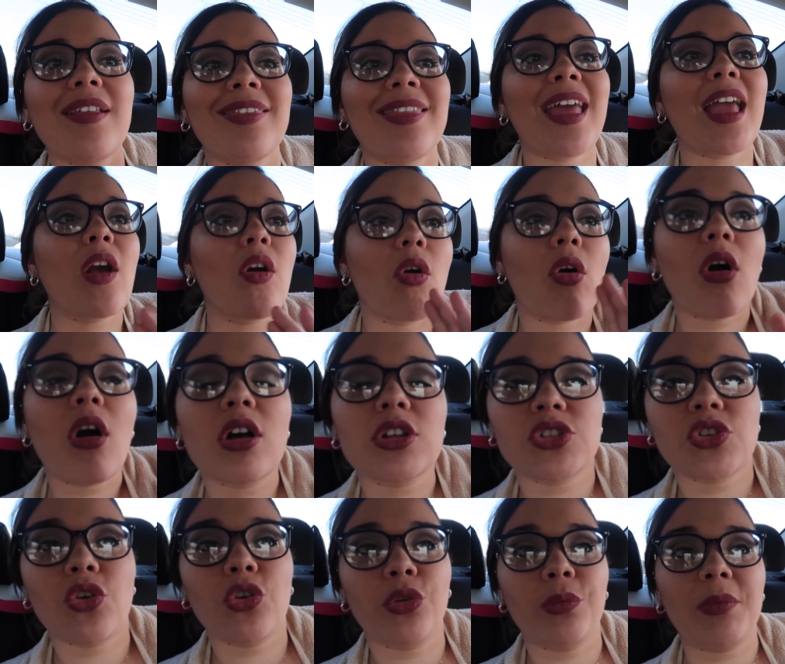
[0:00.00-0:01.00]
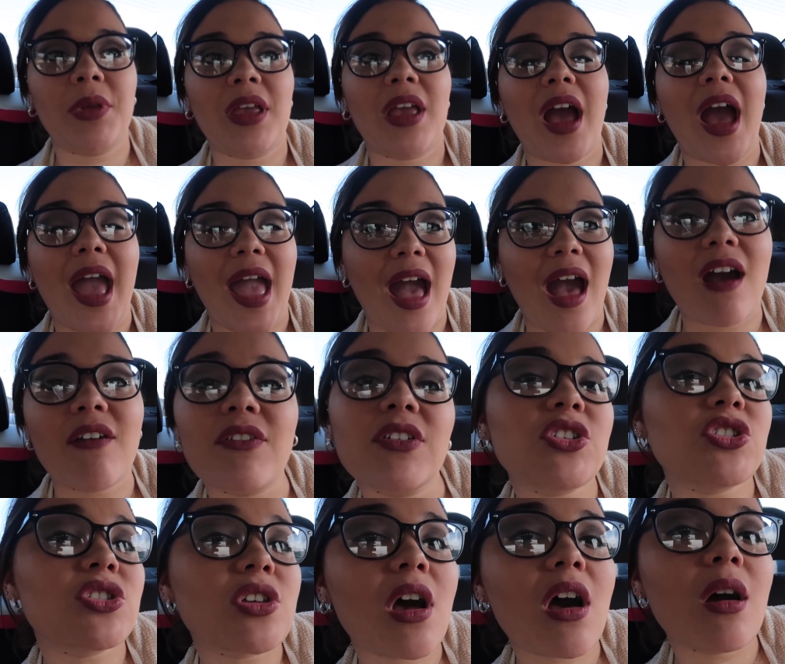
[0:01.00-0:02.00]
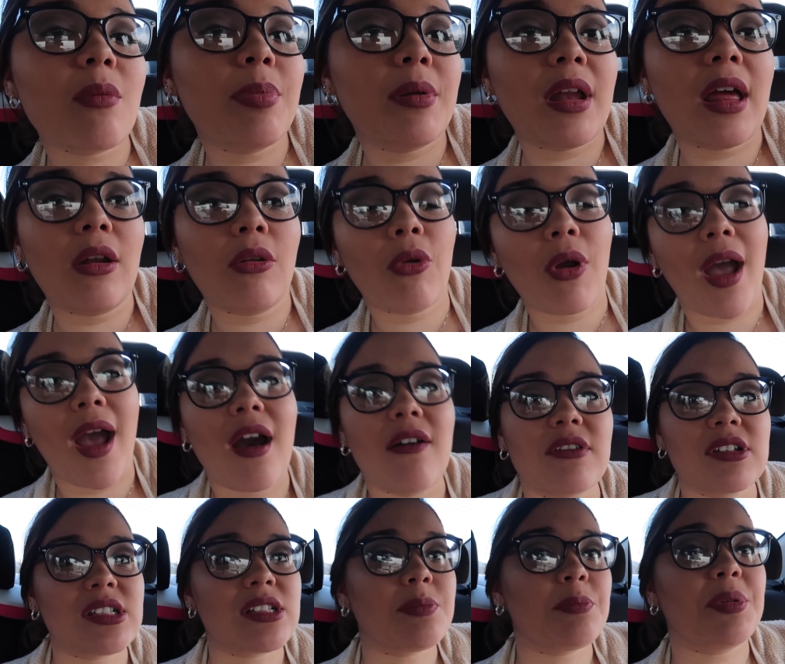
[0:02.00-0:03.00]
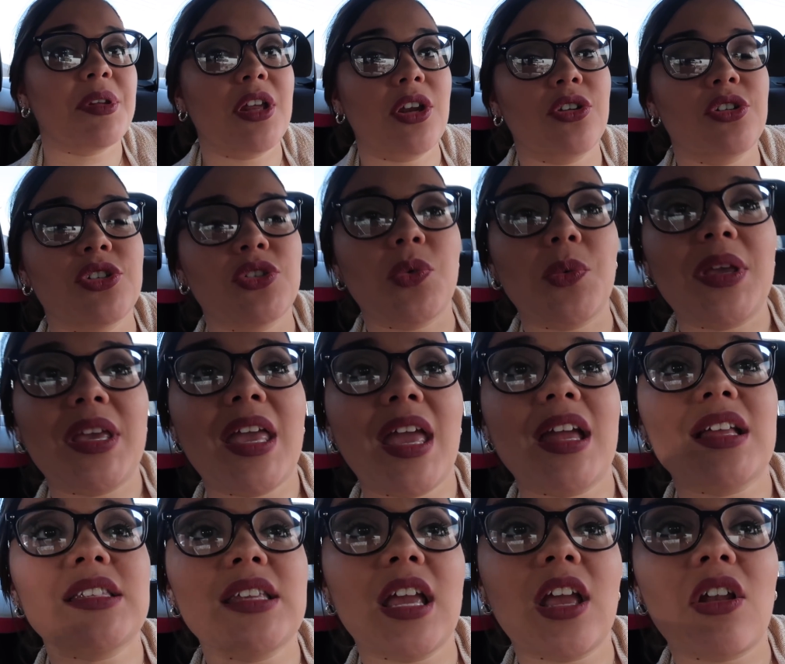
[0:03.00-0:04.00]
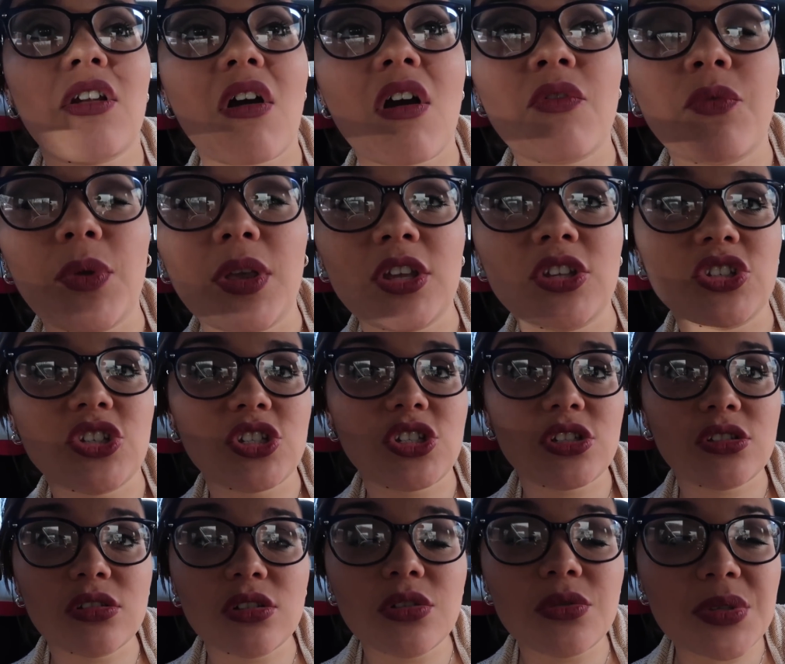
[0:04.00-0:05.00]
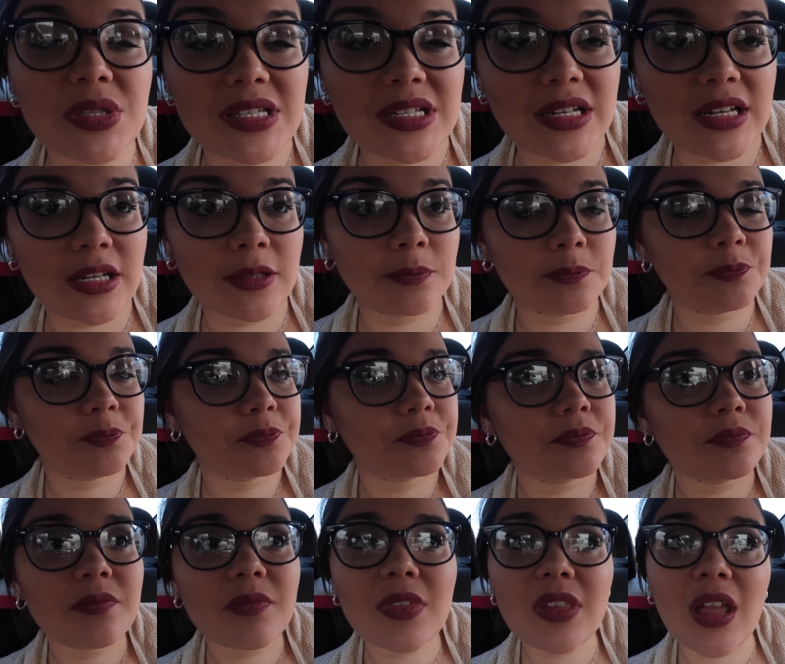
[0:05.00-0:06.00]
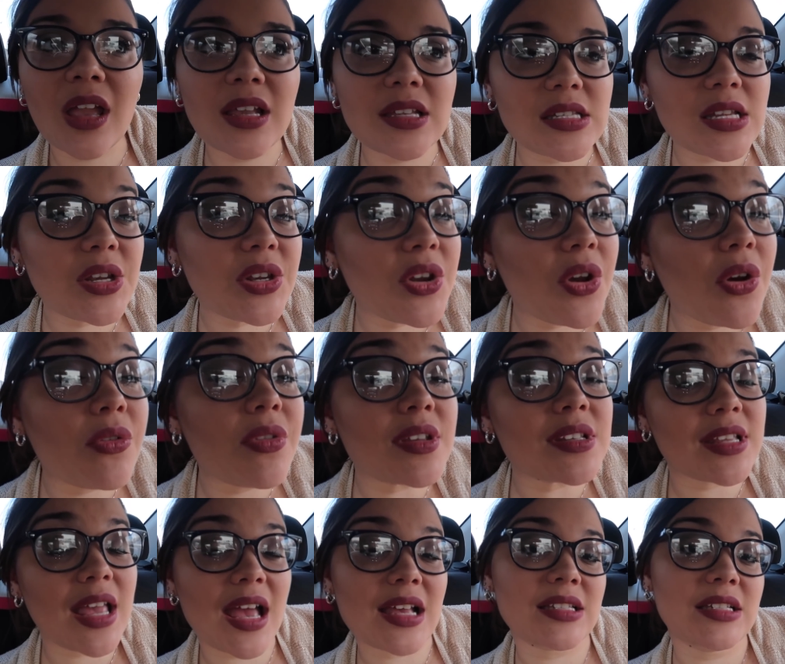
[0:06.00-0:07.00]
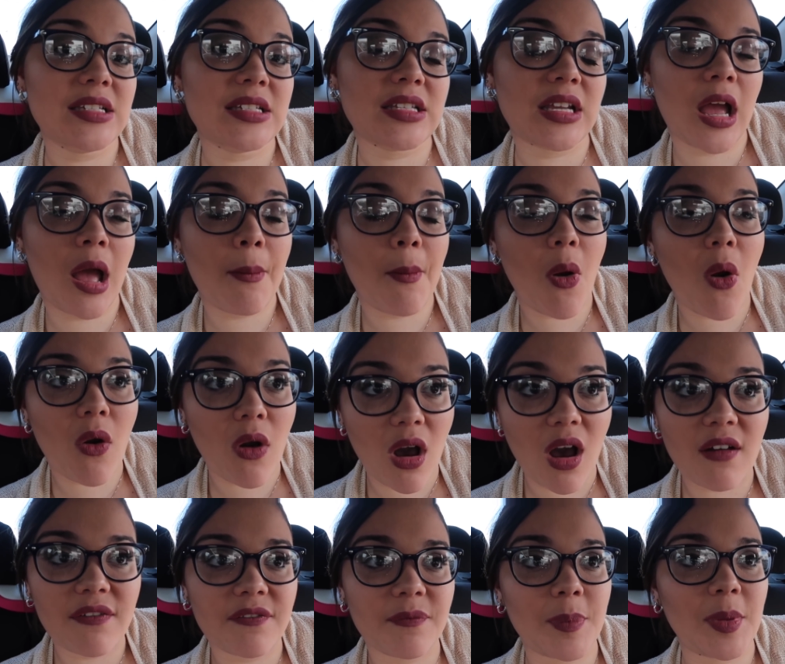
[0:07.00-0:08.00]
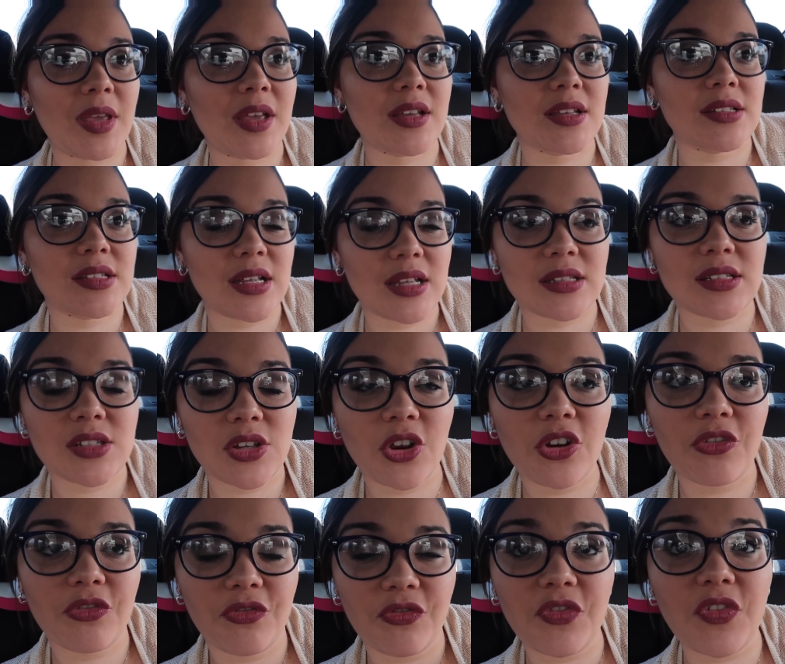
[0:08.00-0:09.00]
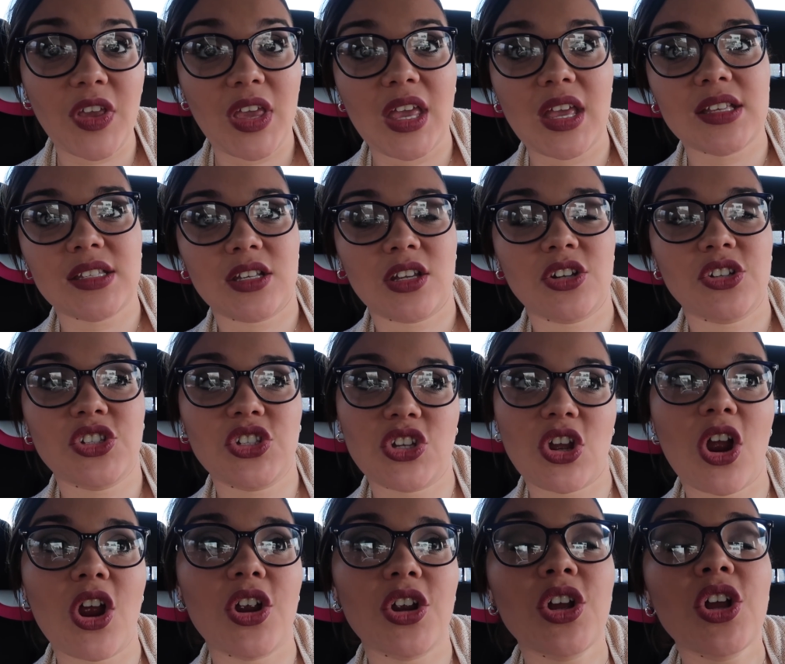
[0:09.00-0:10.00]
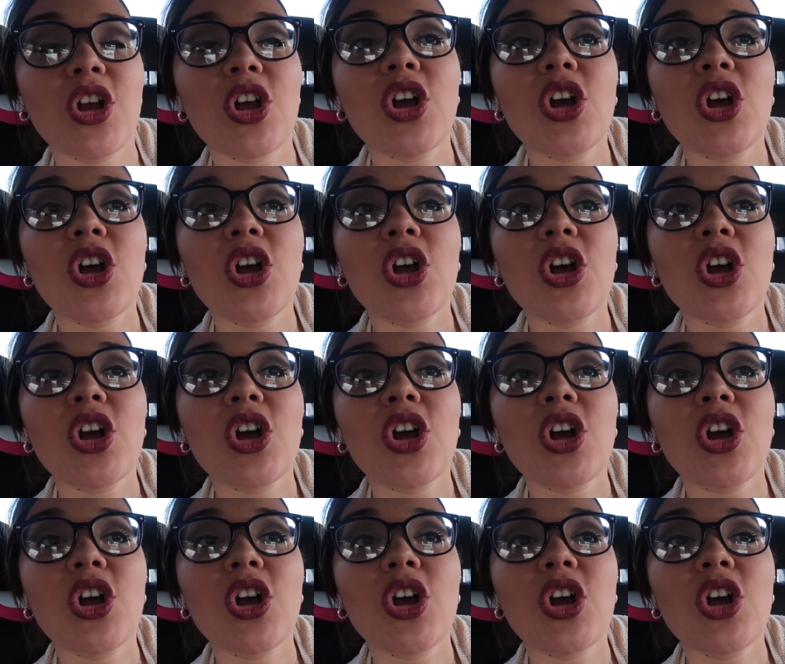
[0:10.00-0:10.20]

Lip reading: They all told me, I have a saw, but I don't have a splitter, so we can't take it off, we can just loosen it. I said, no, this cast needs to come off because her feet is gonna start,